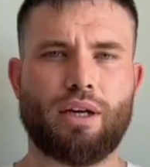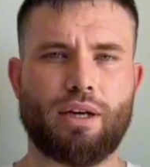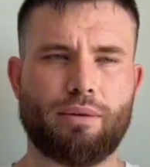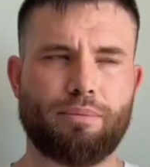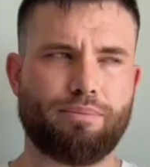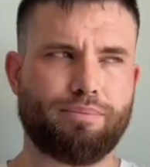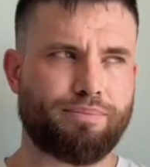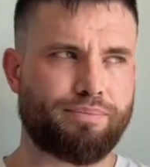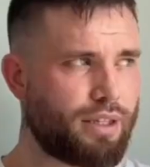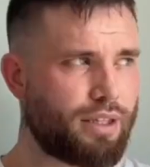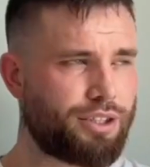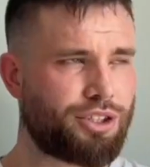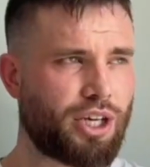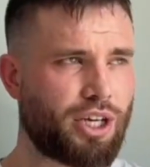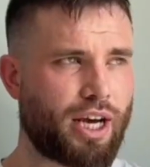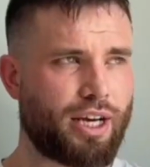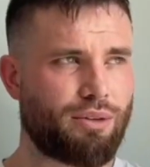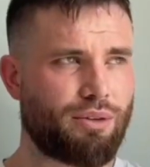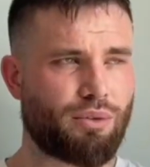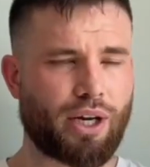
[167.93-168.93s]
the
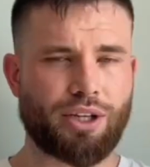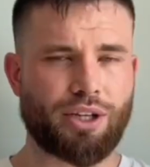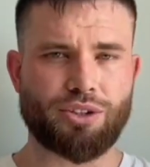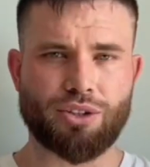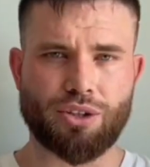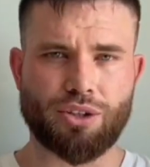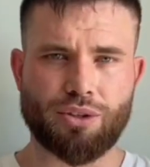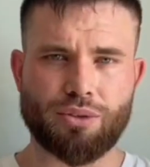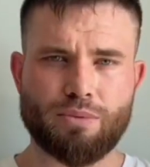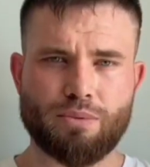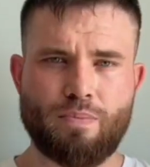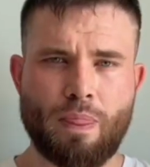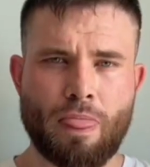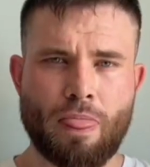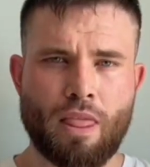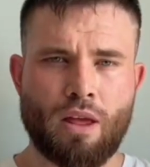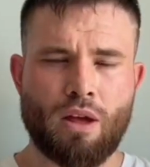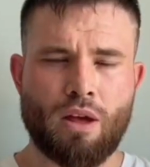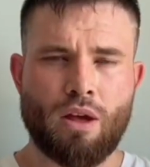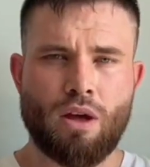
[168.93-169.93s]
chat ratio
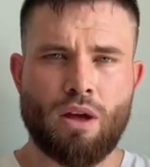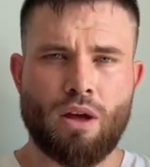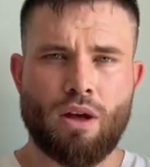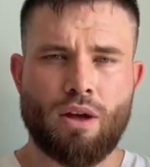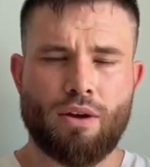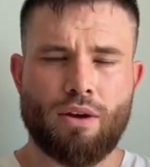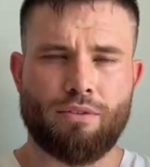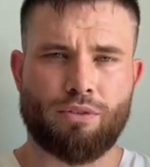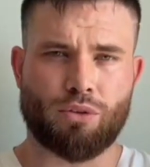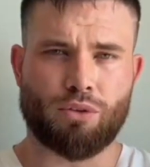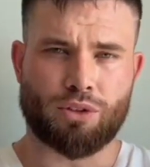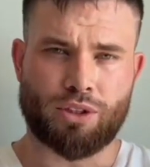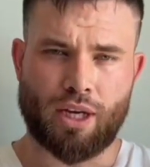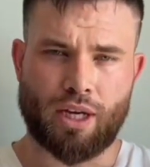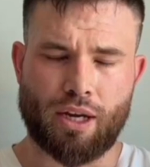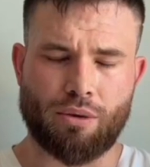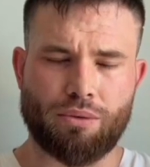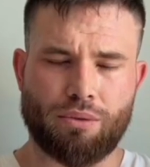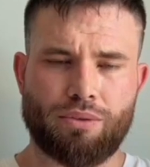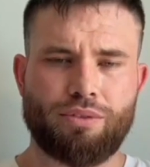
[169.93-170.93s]
for
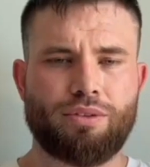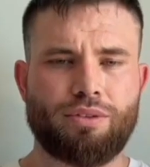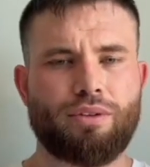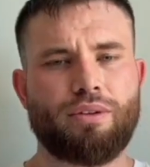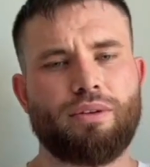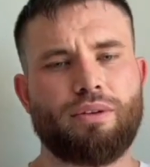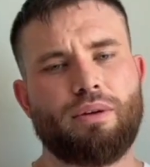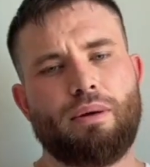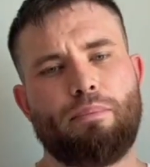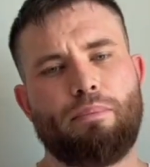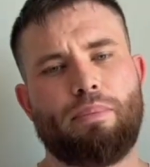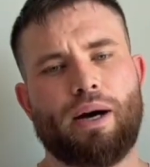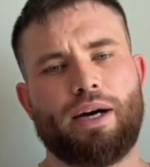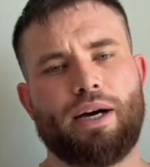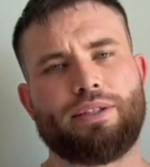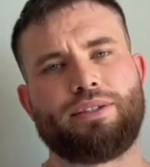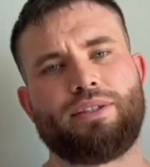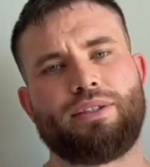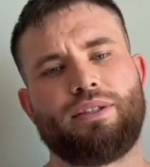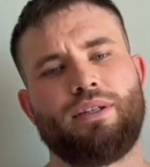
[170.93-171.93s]
sales.
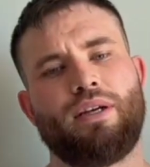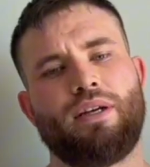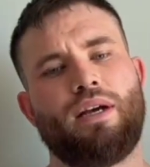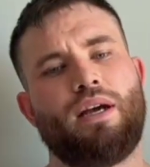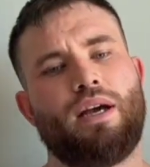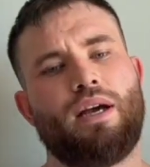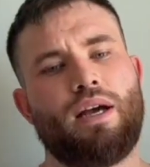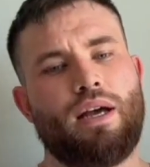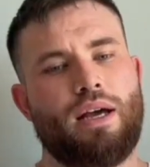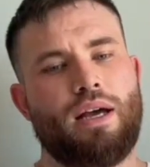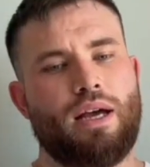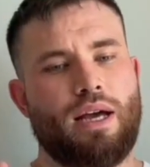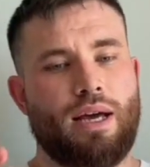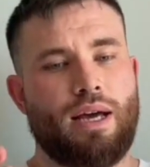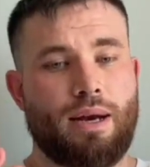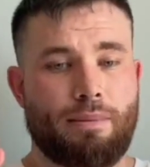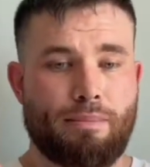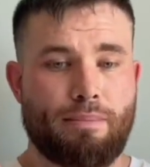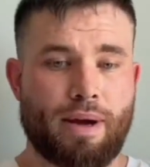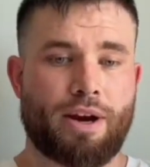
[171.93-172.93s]
But
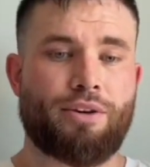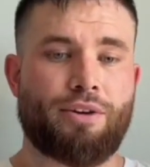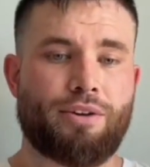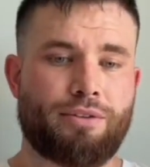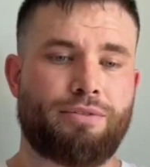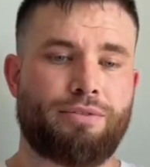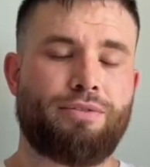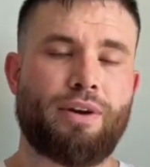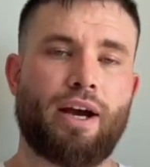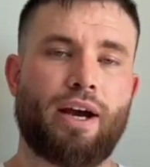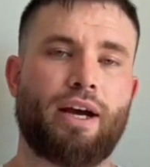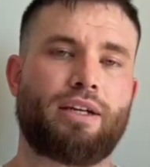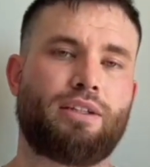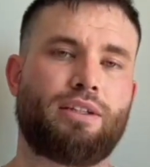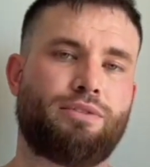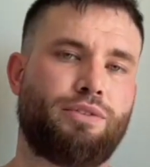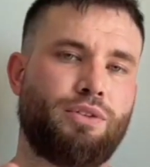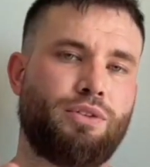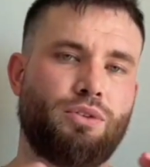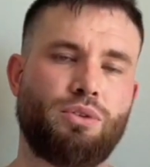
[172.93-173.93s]
in a matter of fact,
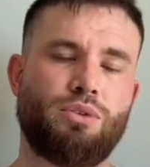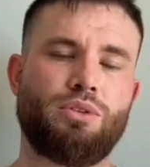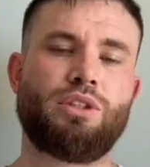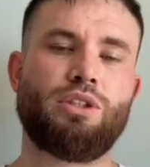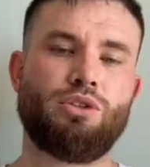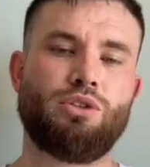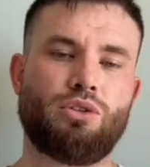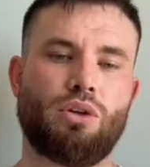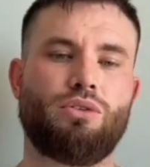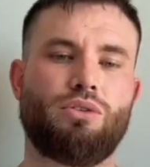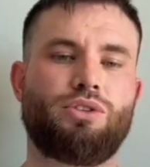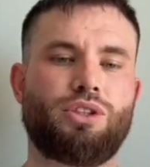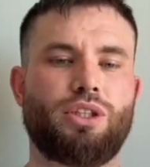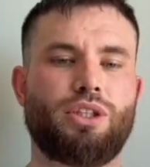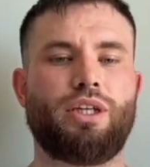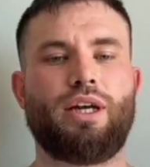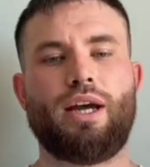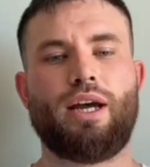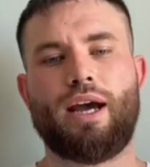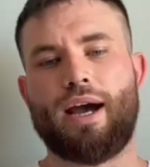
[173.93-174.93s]
if you're using
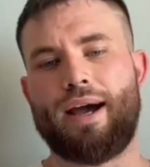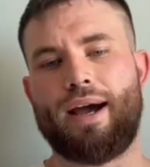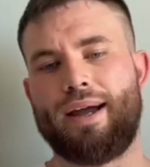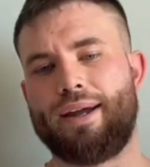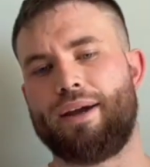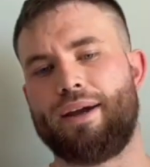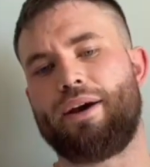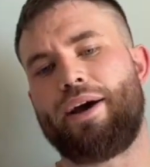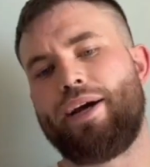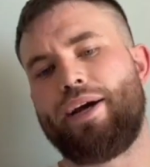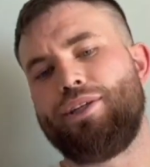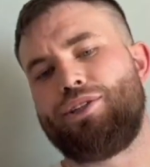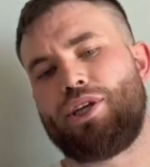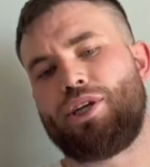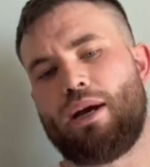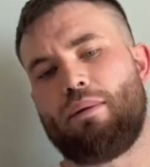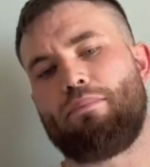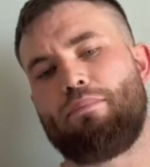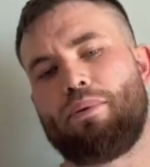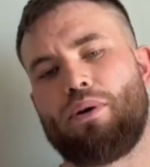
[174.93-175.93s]
dodgy AI
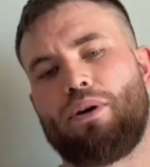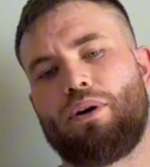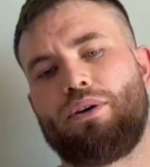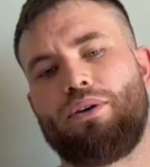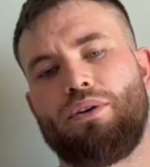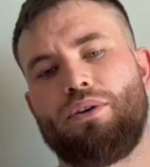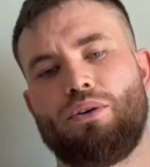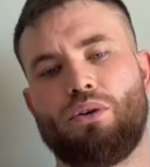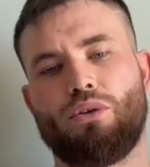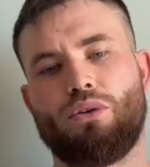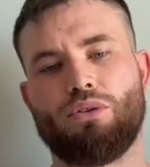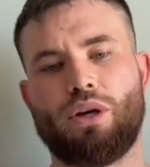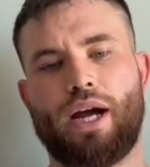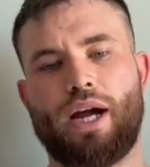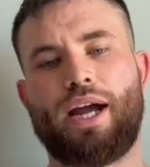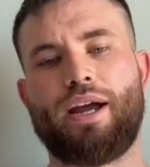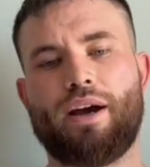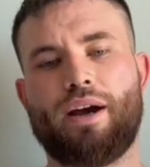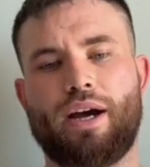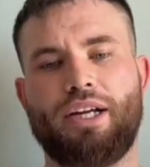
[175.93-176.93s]
chatbot or
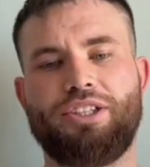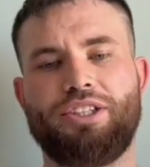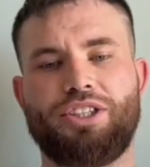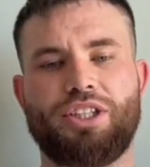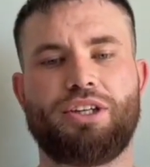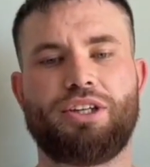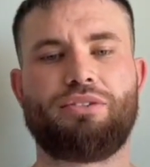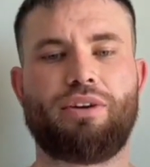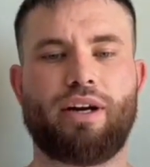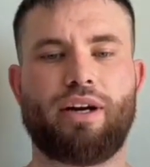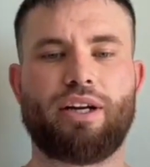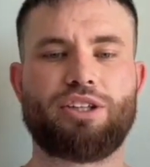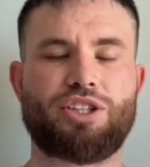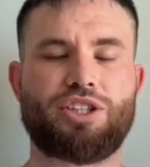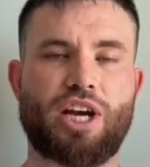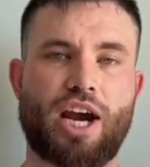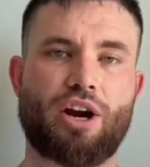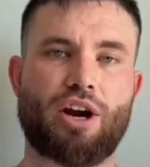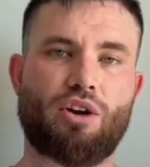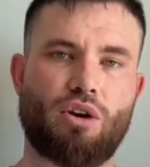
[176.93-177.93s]
AI generated
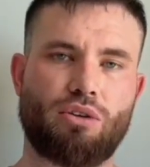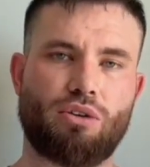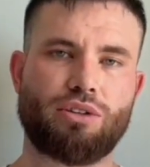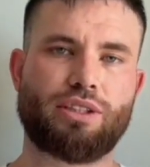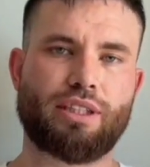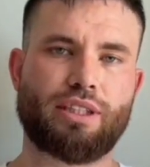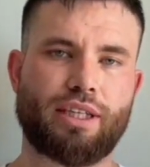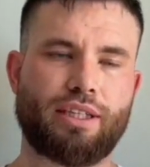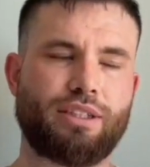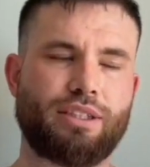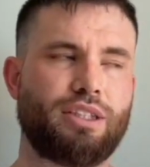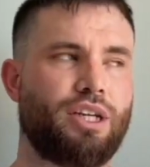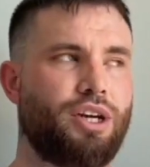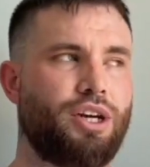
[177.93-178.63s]
chat content,